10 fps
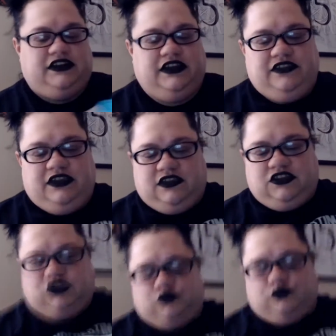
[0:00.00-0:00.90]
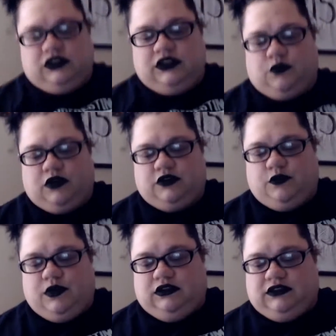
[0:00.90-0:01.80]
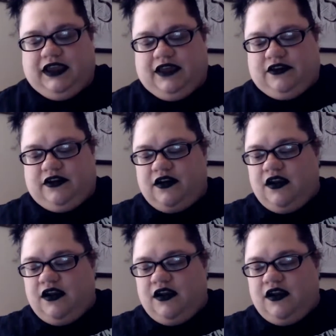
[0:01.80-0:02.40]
I think, just really work well together.